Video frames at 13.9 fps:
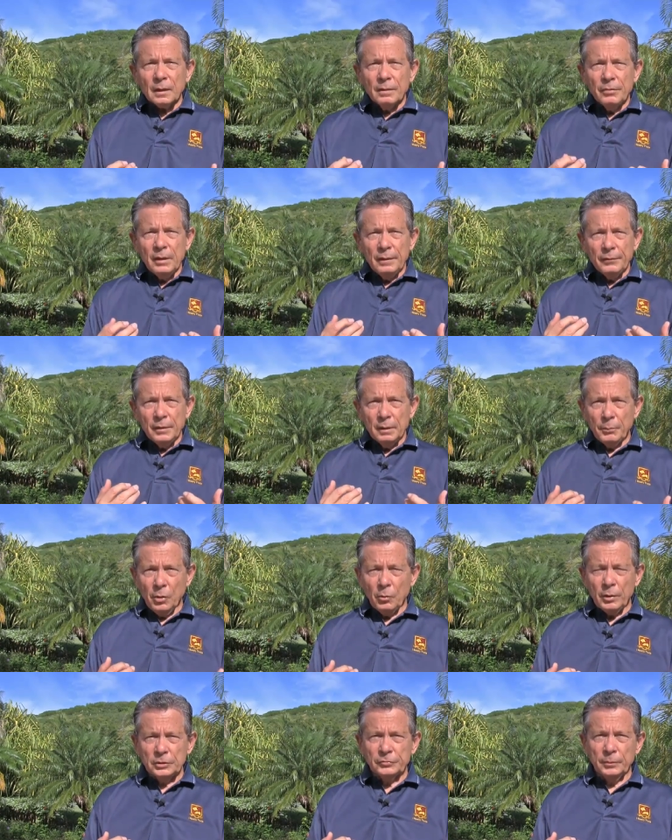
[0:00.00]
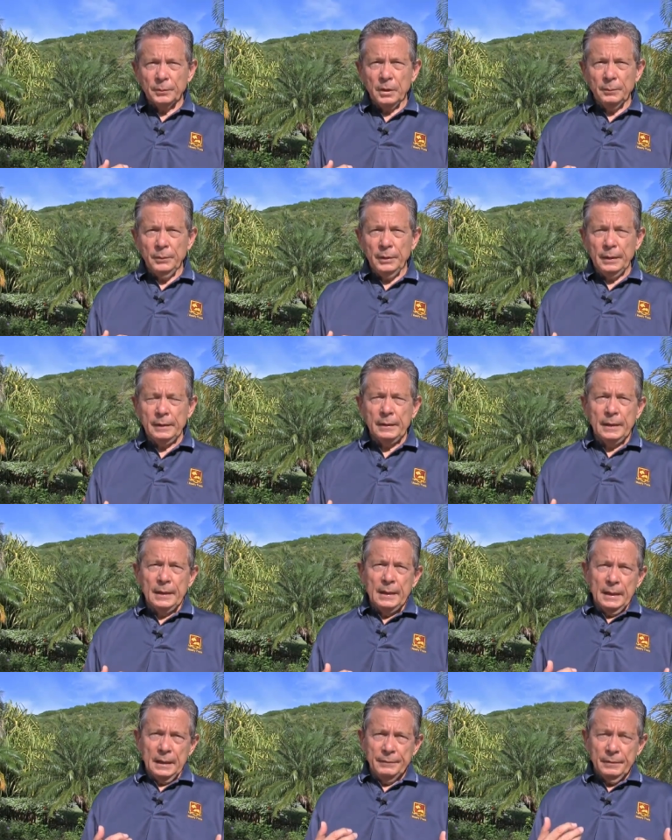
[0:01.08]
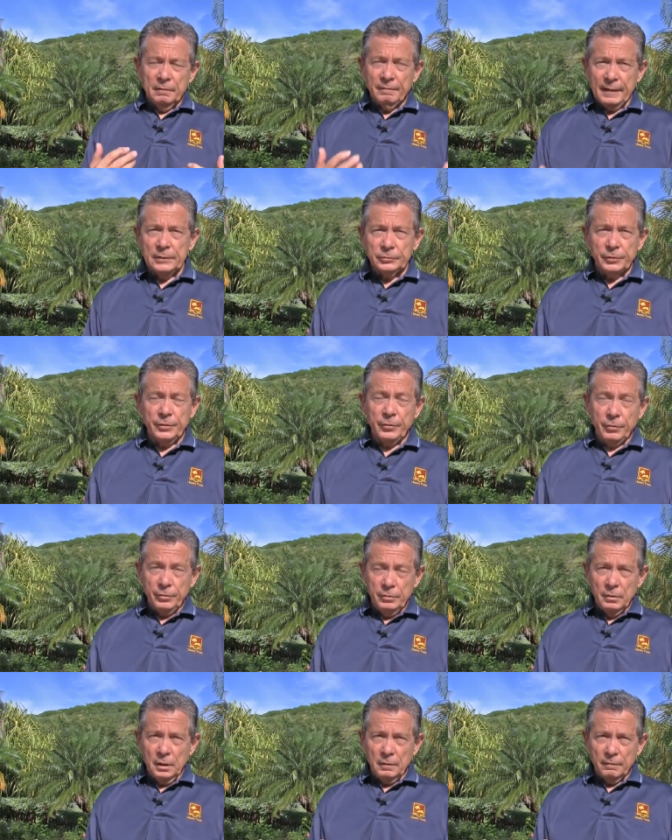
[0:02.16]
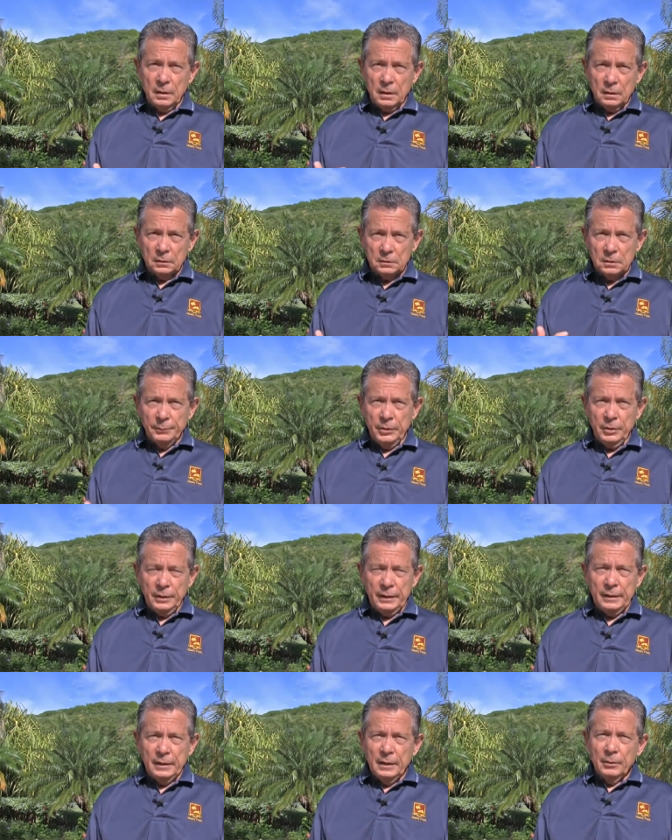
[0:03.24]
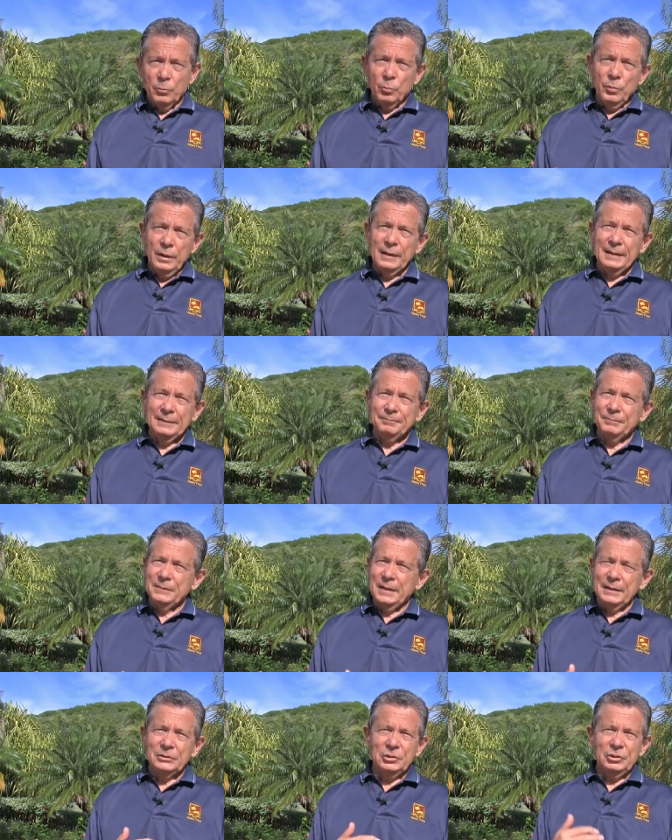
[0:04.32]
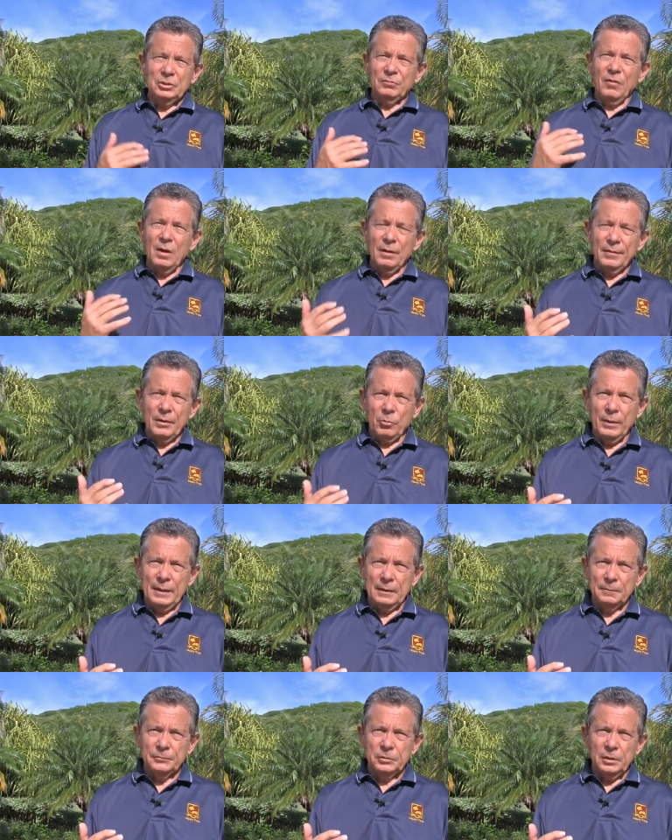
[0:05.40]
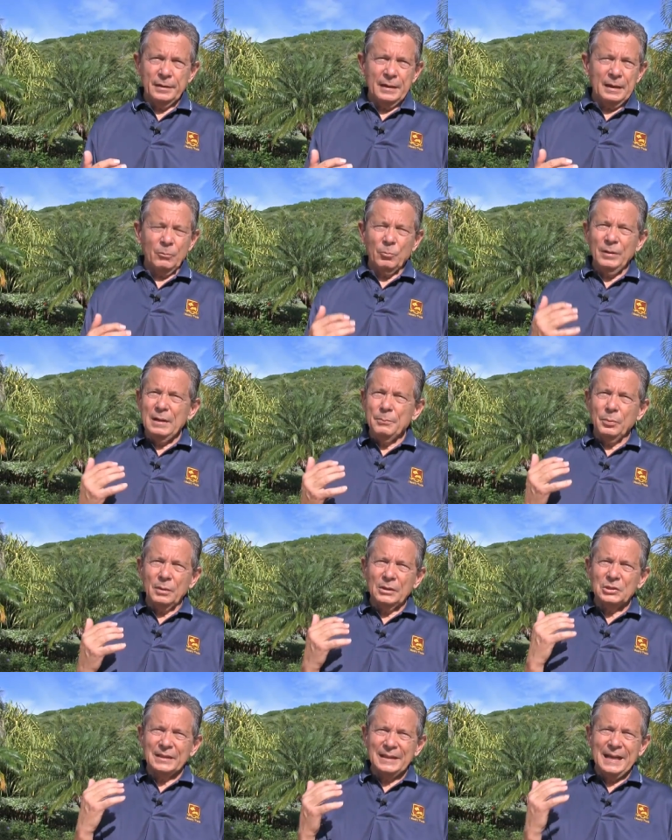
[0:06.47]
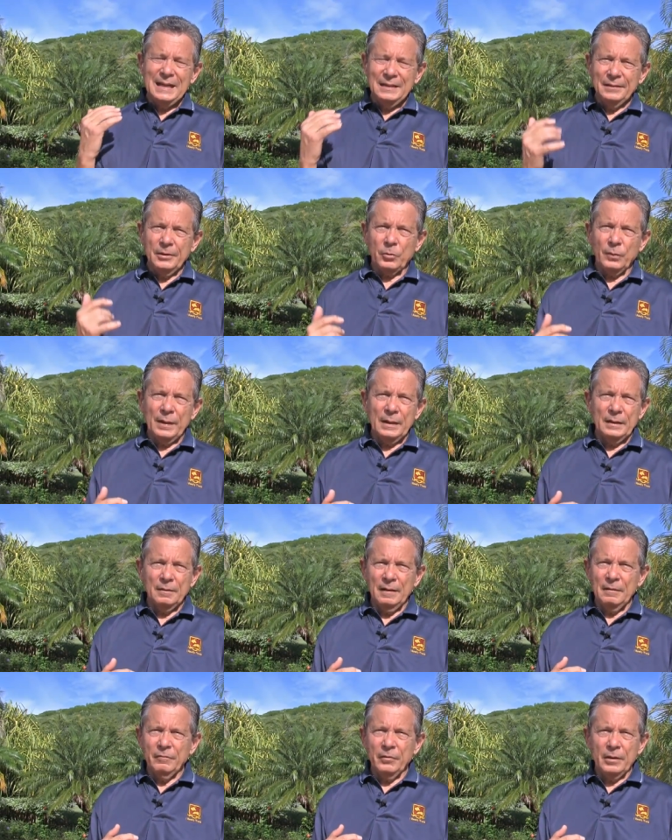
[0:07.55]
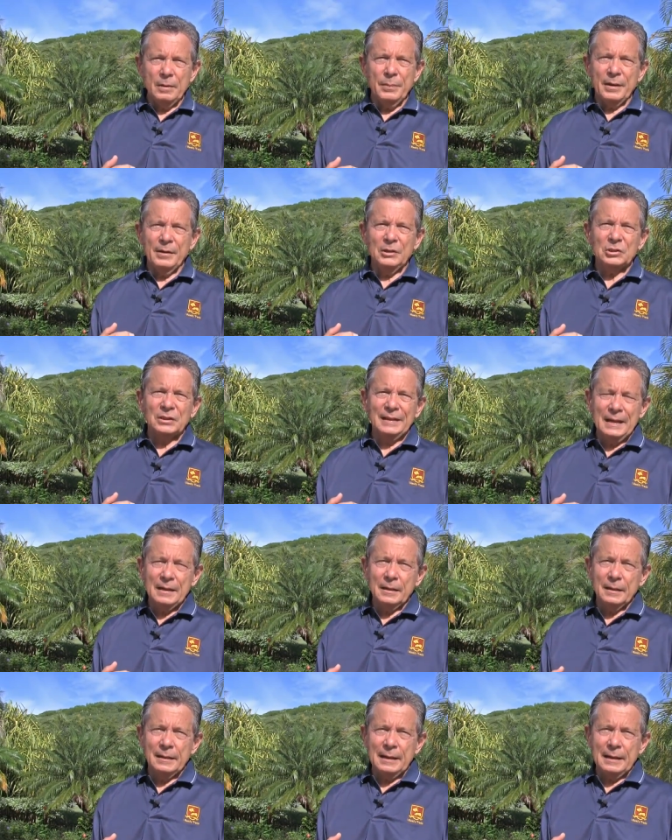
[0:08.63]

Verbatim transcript: the, the brokerage firm community and the advisory uh, community really tend to just follow the trend. So they get really bullish late in the trend and very bearish late in a